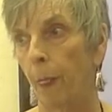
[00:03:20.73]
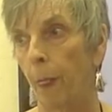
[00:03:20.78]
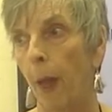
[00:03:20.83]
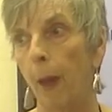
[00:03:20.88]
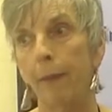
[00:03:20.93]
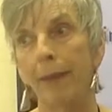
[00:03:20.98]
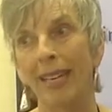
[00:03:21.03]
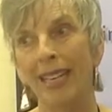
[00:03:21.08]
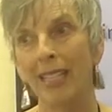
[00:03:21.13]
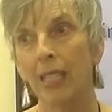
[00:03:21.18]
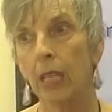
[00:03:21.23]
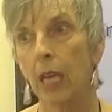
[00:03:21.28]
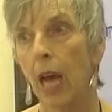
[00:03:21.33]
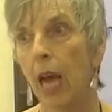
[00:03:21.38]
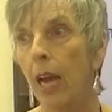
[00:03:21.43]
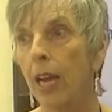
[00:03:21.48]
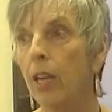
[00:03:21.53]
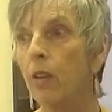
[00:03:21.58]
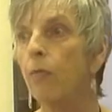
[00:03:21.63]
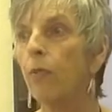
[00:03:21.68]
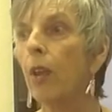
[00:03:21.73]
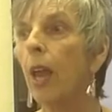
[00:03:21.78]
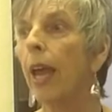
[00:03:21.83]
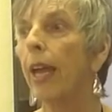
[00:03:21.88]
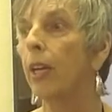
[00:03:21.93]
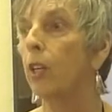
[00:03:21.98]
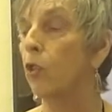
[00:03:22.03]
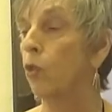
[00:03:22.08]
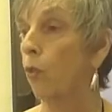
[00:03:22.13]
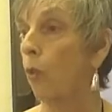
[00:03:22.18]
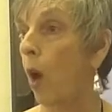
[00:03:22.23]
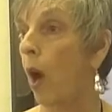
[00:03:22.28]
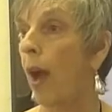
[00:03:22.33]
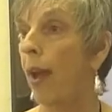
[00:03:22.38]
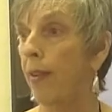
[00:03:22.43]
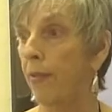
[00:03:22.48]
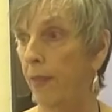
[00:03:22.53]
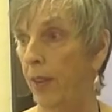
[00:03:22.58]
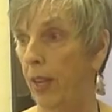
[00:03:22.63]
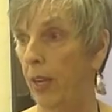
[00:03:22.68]
I mean, it's kind of like
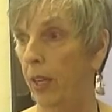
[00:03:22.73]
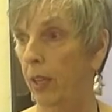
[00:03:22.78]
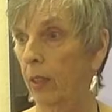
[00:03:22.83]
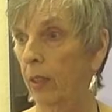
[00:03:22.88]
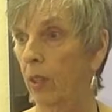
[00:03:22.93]
driving.